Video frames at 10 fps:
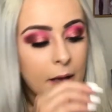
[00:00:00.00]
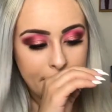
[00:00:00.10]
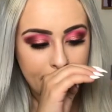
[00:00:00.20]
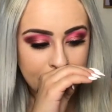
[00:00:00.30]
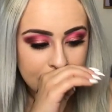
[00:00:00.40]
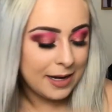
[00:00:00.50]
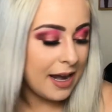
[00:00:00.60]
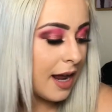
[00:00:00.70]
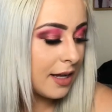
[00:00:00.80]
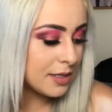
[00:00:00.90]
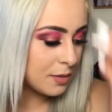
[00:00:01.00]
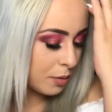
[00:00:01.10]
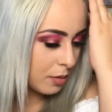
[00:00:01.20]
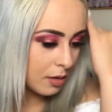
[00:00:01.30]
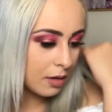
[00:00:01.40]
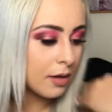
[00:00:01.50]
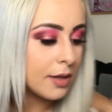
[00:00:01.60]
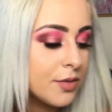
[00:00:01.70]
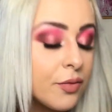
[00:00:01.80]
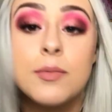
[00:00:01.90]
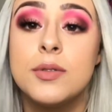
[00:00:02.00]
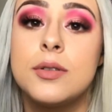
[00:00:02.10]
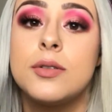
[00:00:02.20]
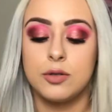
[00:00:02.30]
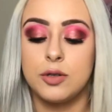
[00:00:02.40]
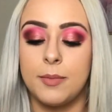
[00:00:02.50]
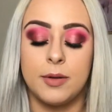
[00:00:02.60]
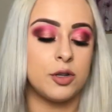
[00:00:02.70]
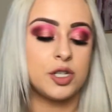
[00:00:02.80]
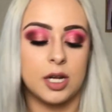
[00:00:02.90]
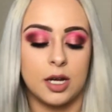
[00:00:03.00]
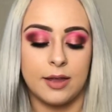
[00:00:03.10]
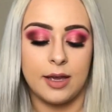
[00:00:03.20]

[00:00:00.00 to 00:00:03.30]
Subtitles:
Okay, next was from Dermalogica.